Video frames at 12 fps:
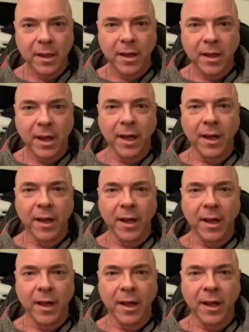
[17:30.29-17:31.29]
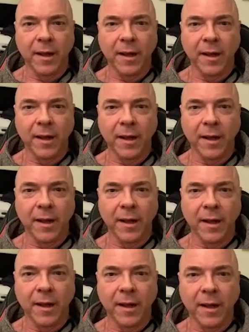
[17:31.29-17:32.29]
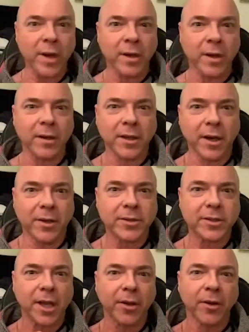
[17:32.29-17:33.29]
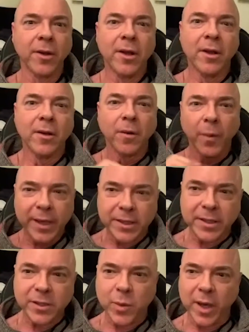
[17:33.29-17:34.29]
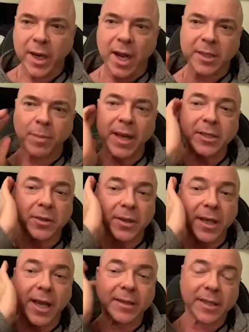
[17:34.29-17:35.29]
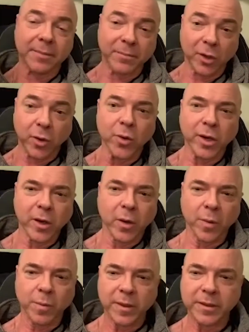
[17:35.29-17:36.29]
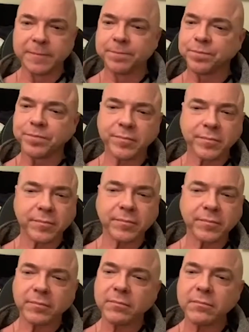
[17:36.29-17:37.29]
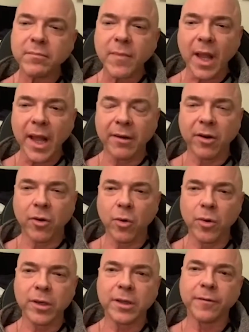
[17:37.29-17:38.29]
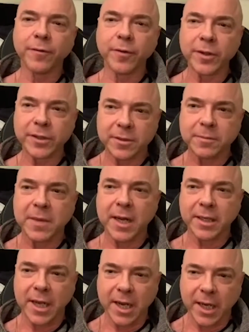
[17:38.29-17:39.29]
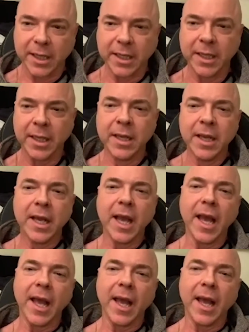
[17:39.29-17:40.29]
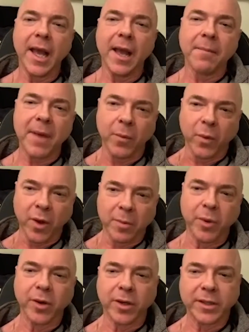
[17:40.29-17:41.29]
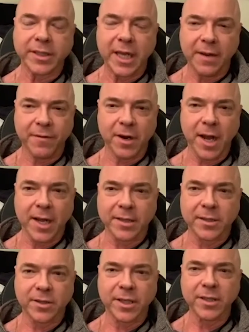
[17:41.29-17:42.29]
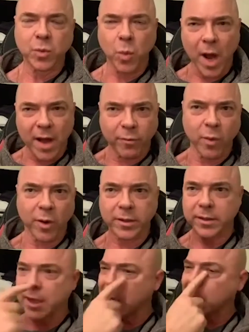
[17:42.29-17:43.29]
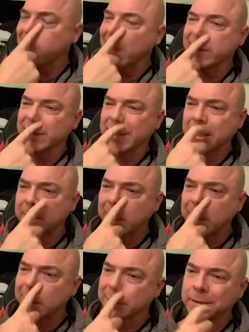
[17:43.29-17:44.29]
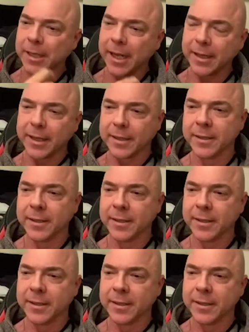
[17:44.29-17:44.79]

That would be a flip and win, So went to this one guy's place who he had some recording equipment and recorded the first Mike Naicker thing. And we were going to put it on the telephone lines because his wife worked at a place that had the